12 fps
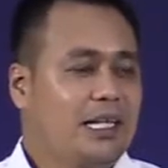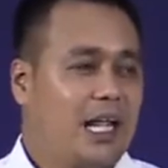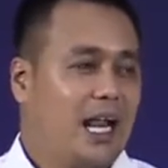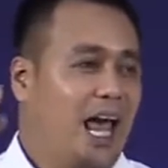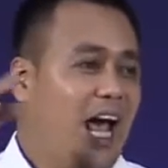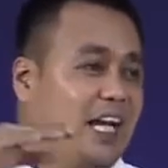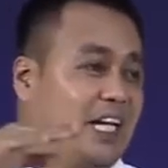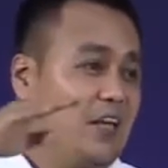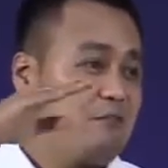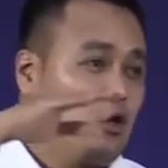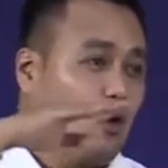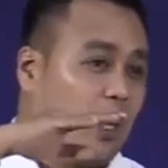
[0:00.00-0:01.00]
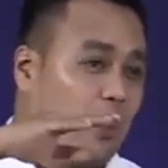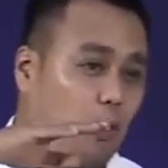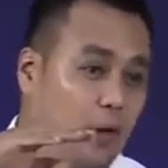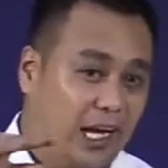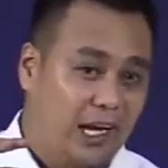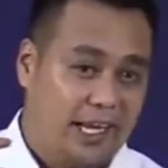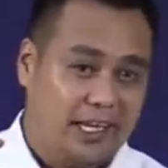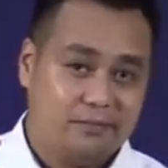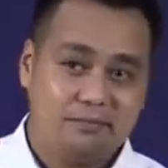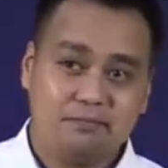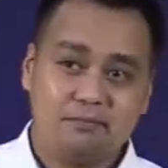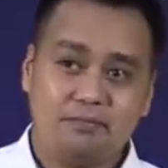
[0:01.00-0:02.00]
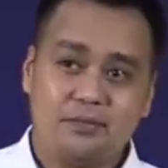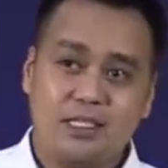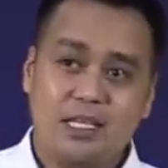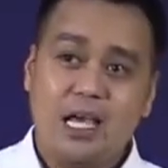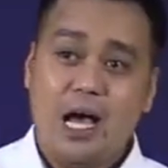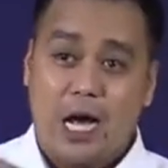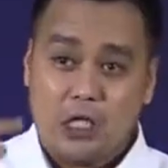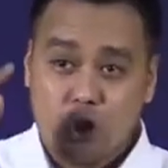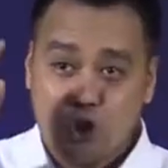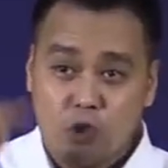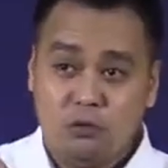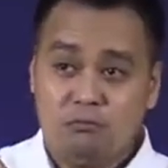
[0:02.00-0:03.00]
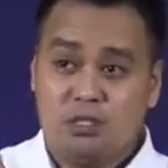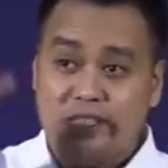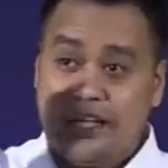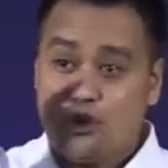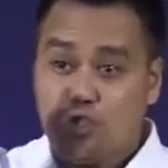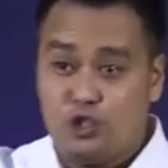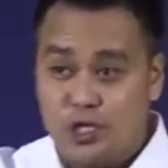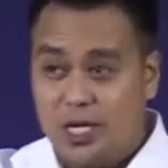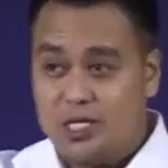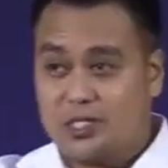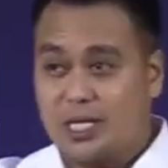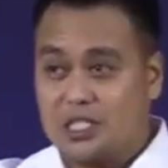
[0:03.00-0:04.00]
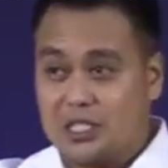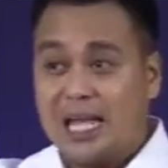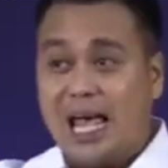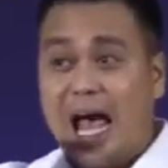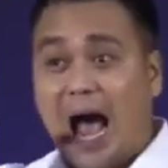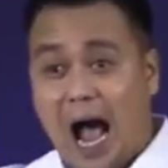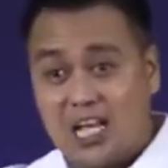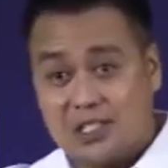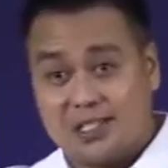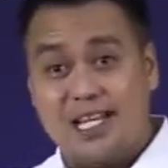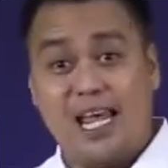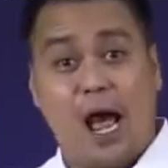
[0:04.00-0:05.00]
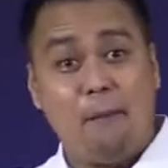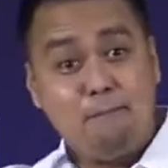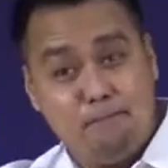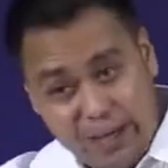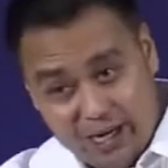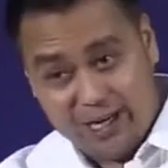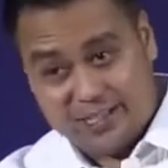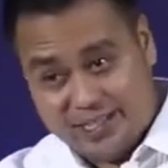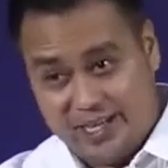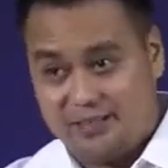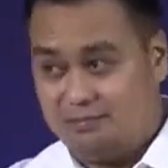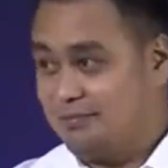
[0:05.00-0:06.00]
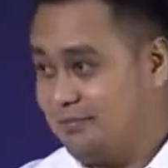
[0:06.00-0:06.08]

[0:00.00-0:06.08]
The line "if you are willing" assumes that Jesus has the ability.